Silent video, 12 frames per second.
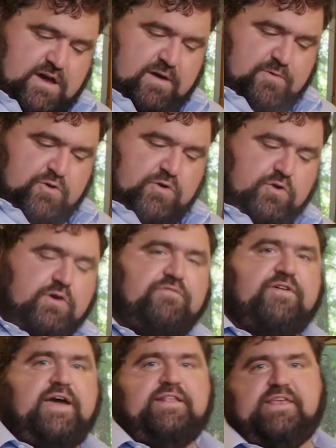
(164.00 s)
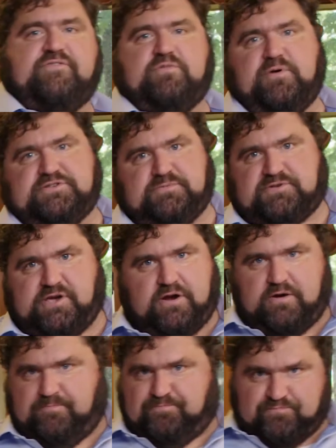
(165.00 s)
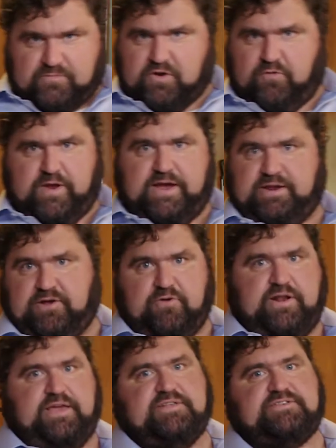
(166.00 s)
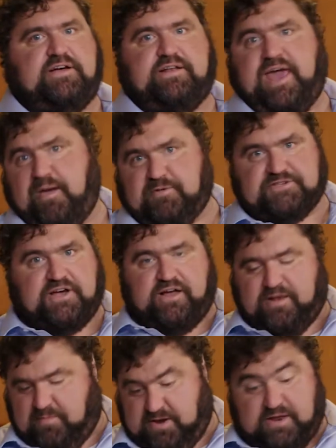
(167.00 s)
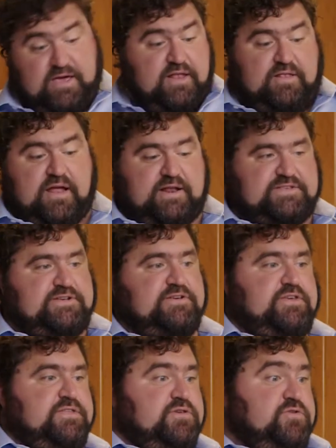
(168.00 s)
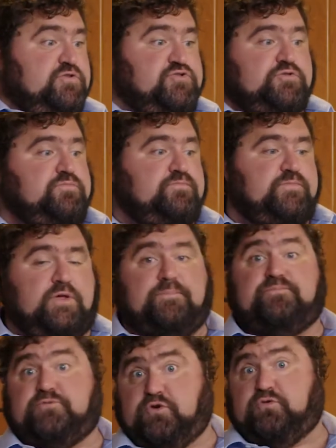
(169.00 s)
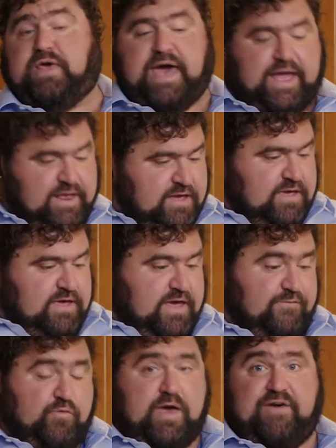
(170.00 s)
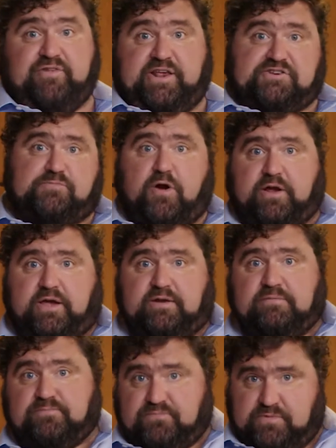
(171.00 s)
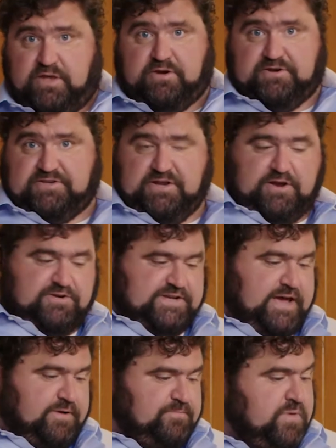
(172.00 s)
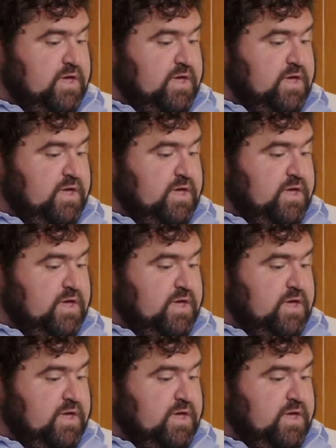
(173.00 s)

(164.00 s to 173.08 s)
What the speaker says: mean, you can find even the most obscure Korean ingredients on Amazon. I mean, not necessarily that you should, you know, do that if you have an Asian market in your city or town.